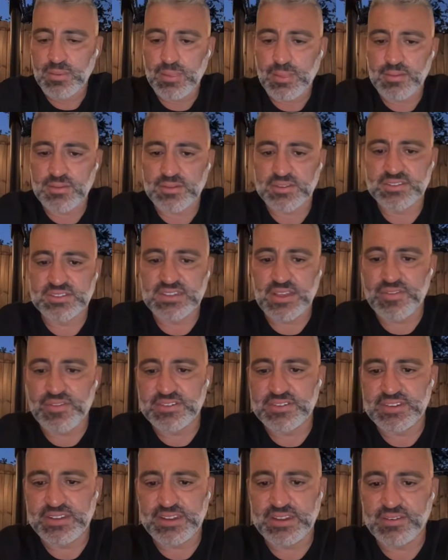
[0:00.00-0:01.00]

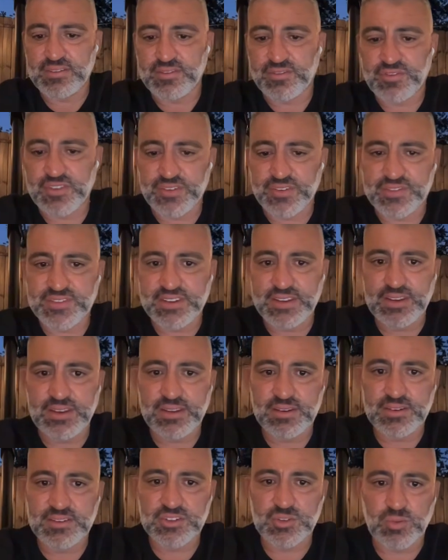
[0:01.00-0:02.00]

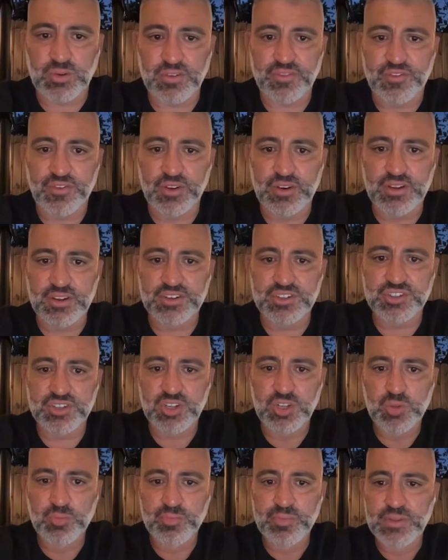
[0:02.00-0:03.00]
1715 square footage.
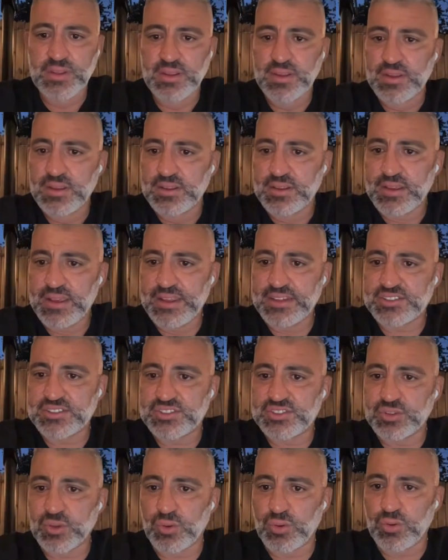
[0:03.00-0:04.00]
It's
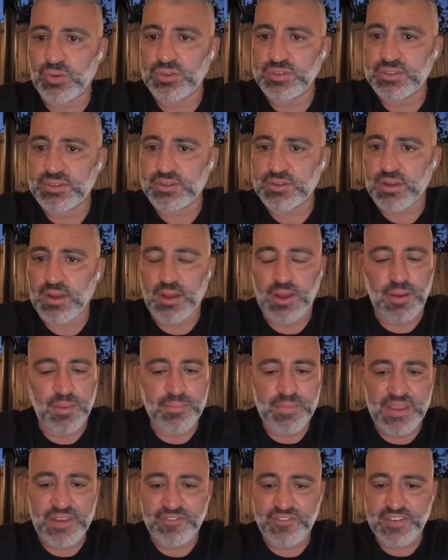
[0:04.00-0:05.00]
sold
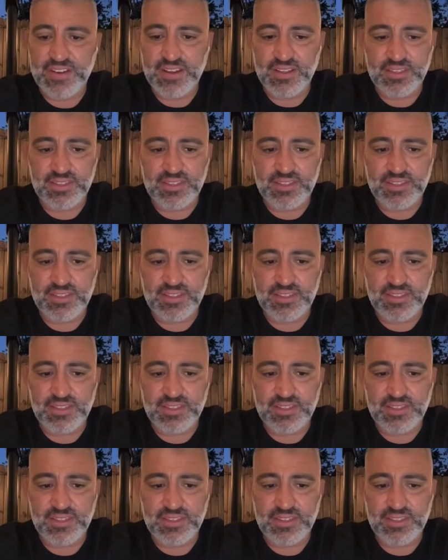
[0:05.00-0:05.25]
May 5th,